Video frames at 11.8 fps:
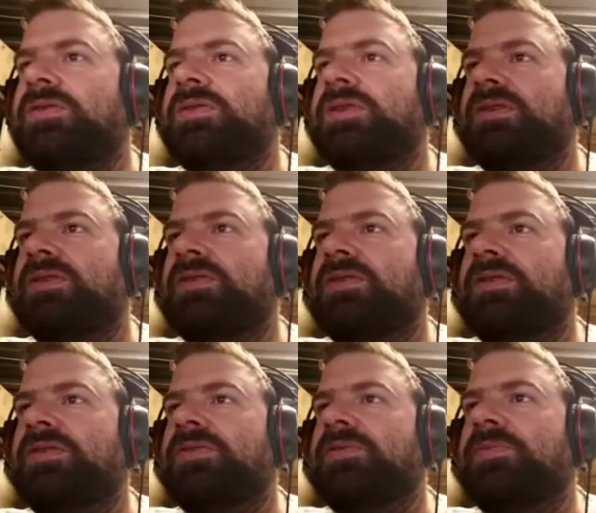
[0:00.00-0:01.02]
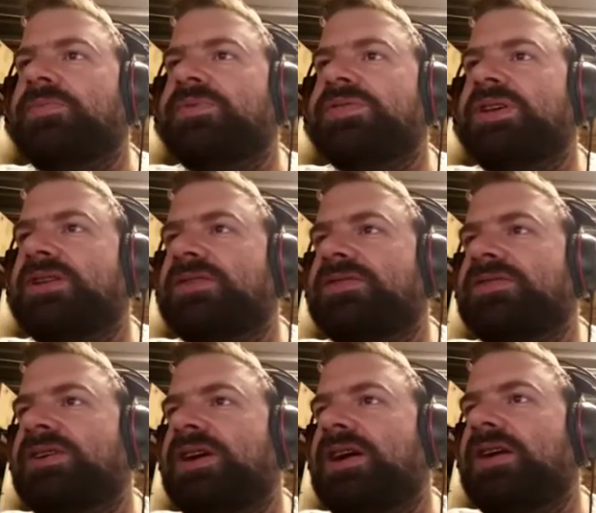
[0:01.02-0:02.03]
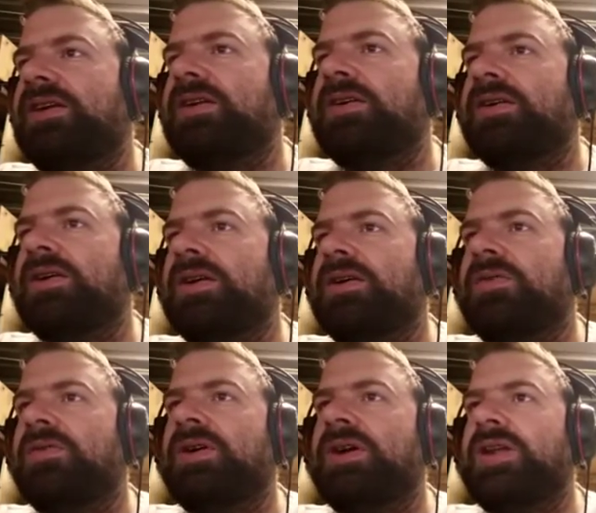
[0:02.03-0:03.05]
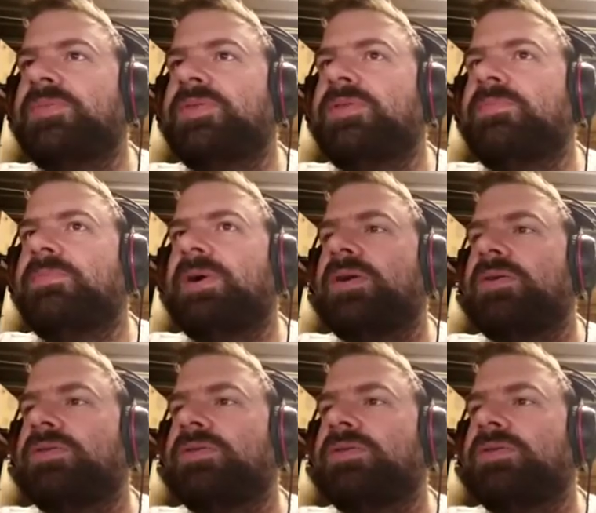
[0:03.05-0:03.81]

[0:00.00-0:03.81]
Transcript: yeah, your skin is sagging right up to the bone,